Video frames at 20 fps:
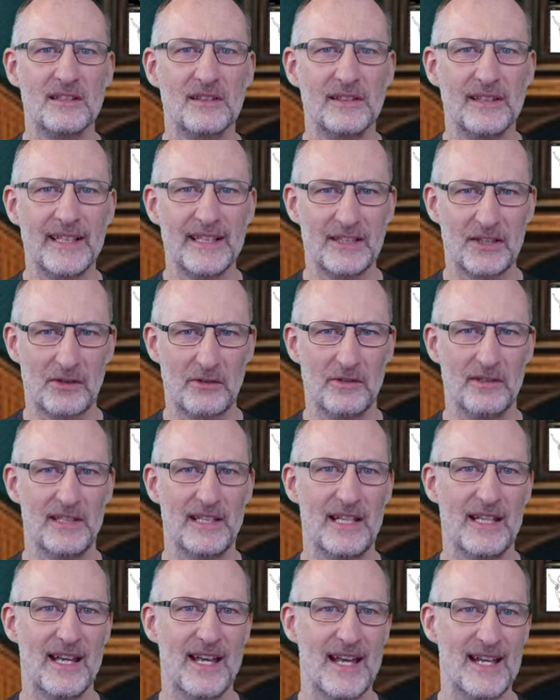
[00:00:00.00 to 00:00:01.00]

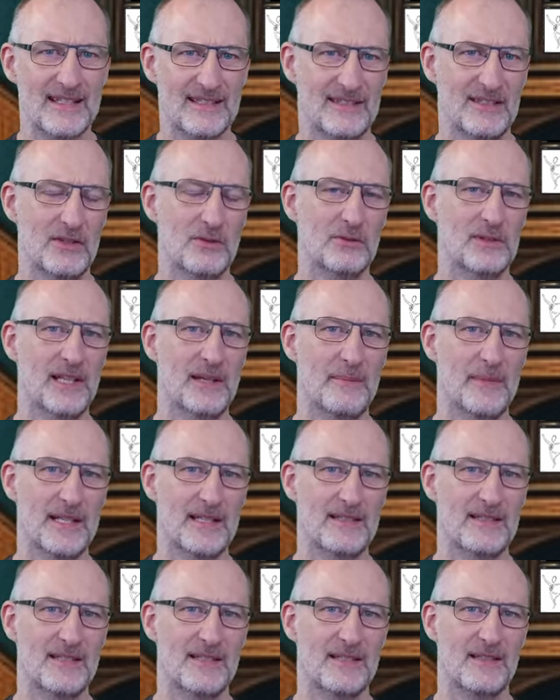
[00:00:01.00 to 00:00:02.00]
literally has no
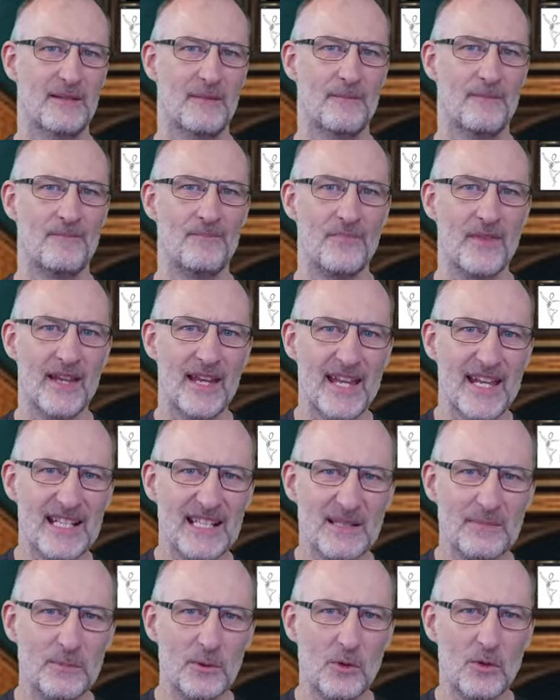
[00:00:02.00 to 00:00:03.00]
limits.
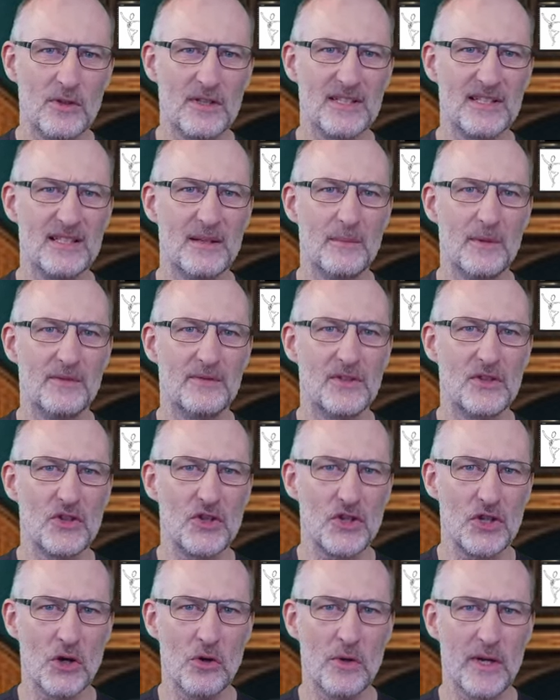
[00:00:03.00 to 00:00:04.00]
Explore some of the
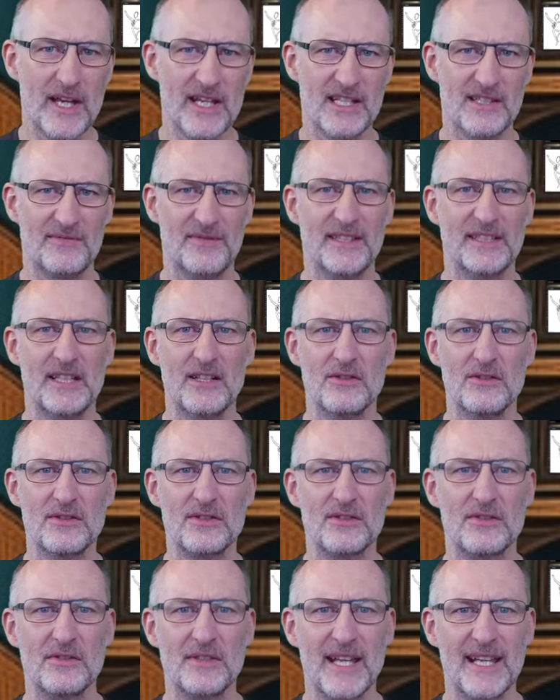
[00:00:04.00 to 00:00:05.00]
showcase
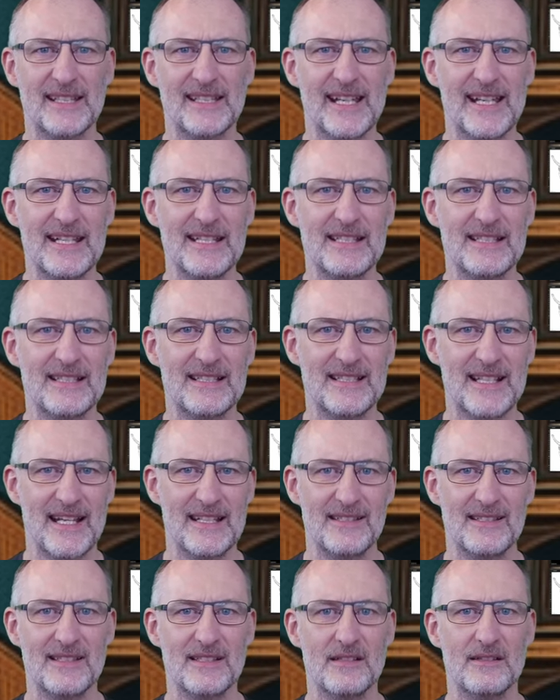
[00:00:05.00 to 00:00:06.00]
videos to get a
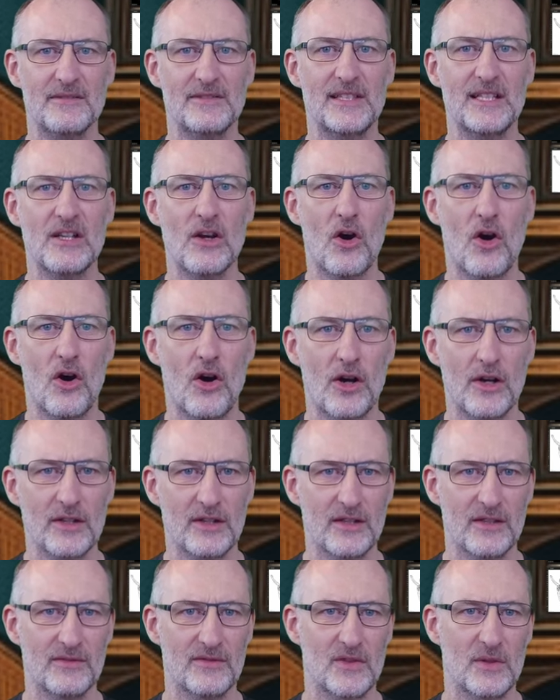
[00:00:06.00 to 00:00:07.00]
sense of the
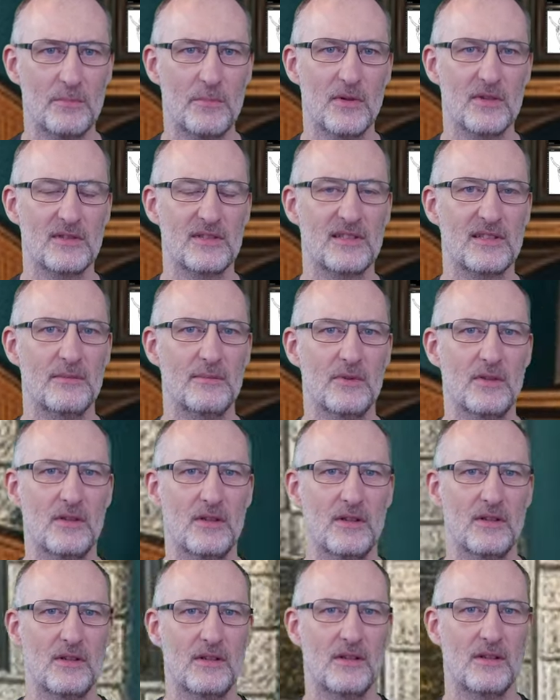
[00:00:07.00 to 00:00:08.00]
art of the
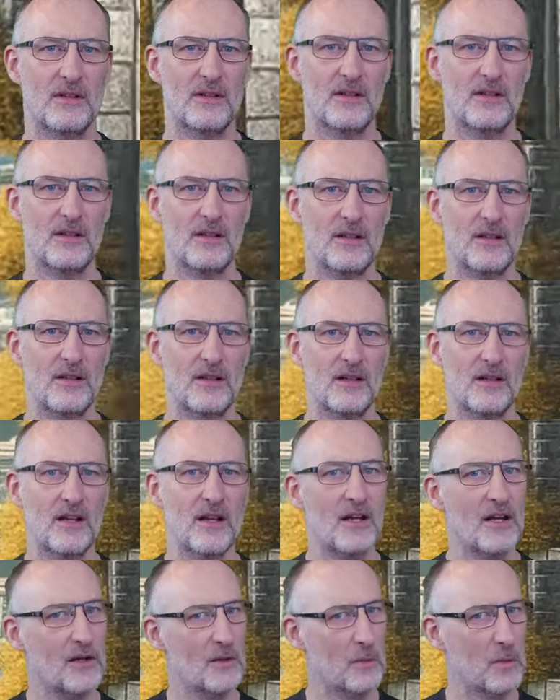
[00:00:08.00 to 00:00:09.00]
possible.
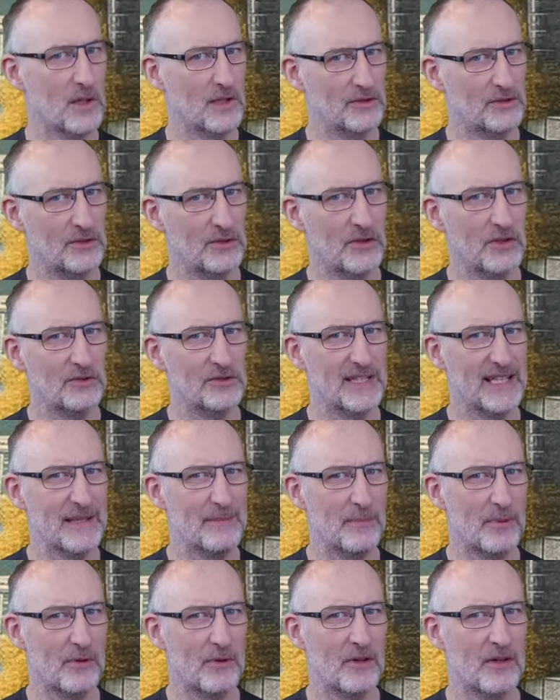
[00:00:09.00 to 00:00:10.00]
Want to go
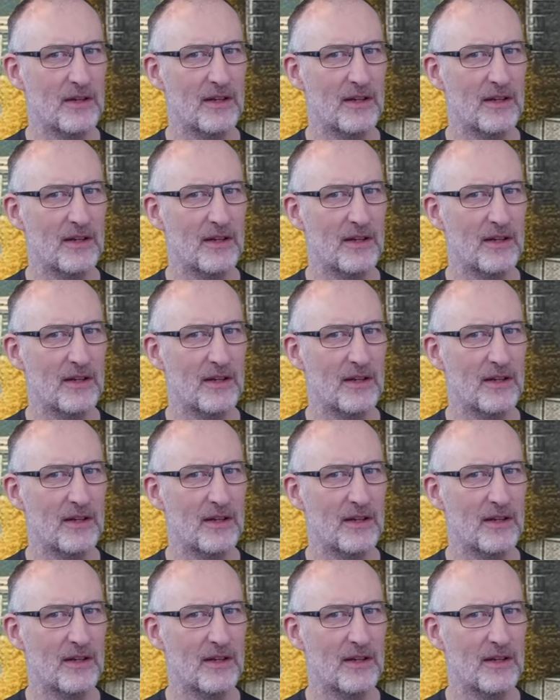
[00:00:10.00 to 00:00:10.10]
deeper?